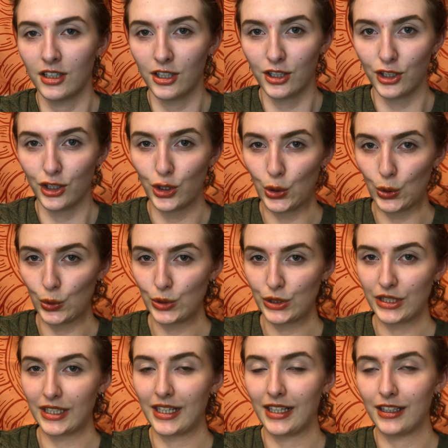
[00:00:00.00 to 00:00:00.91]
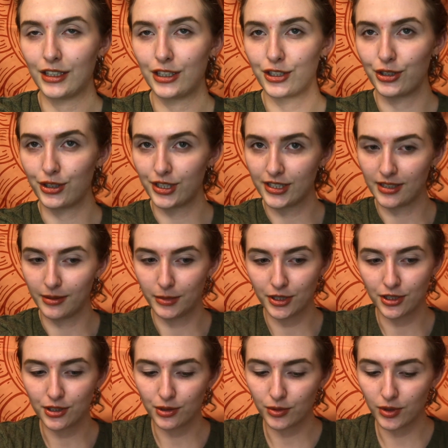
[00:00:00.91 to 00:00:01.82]
used a color story
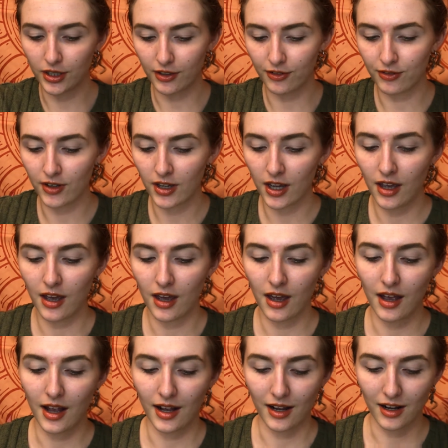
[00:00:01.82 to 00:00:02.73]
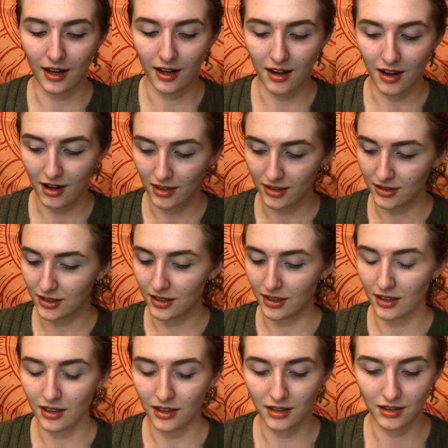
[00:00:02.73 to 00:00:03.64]
similar to what I've got
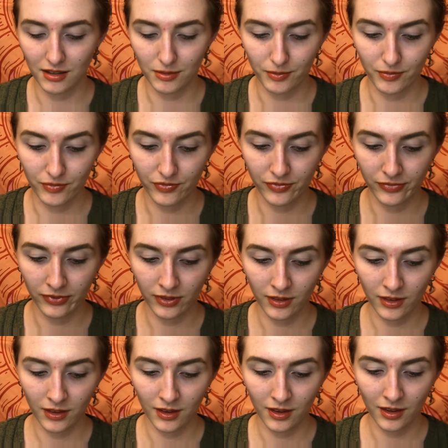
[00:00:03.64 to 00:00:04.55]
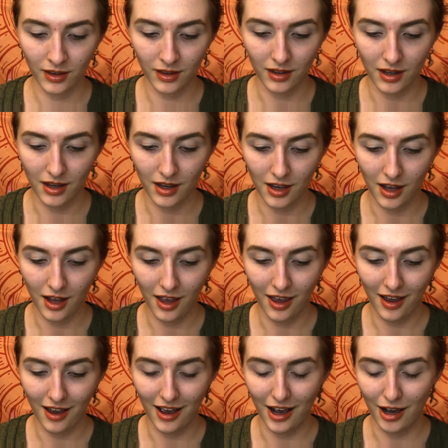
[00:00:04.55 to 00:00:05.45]
out
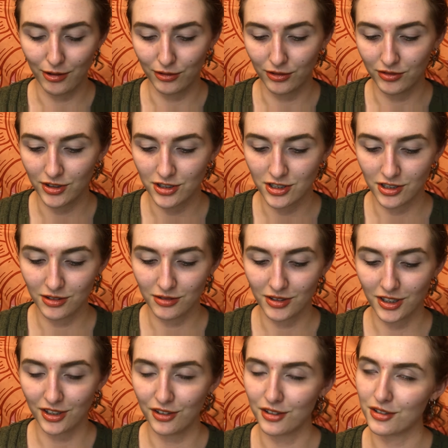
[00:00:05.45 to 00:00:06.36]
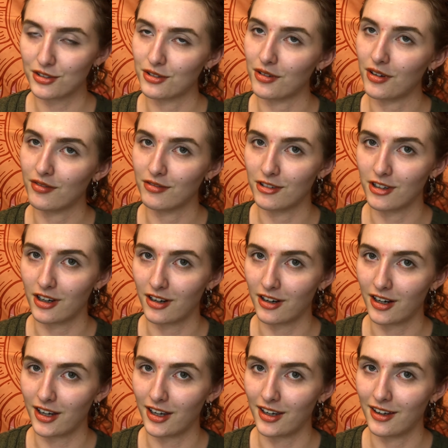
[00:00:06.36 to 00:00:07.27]
of the generator, so I'm
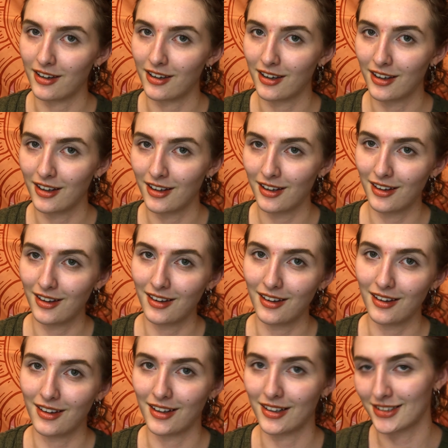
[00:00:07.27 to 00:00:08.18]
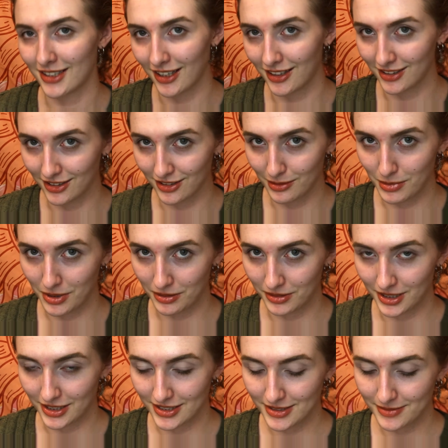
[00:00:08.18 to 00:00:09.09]
very excited about
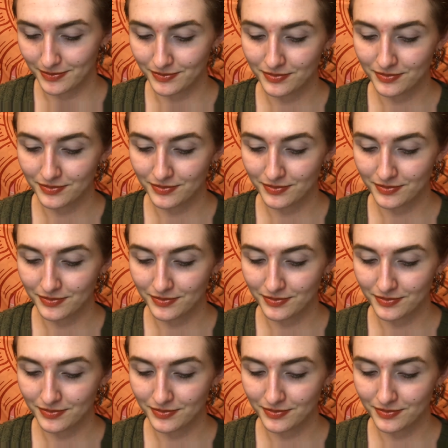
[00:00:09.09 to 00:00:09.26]
this.